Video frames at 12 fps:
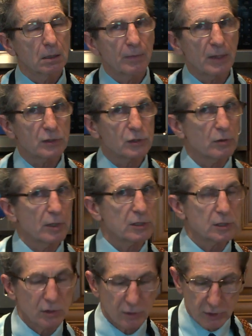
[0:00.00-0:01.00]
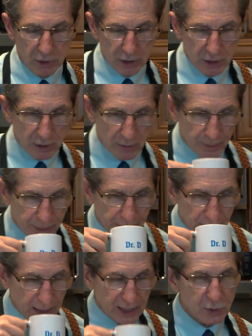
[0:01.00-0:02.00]
I'm not sure that's so good.
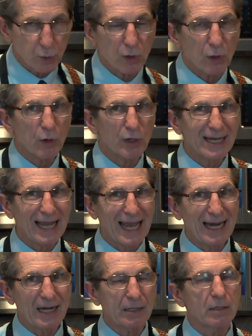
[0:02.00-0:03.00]
That's where organic,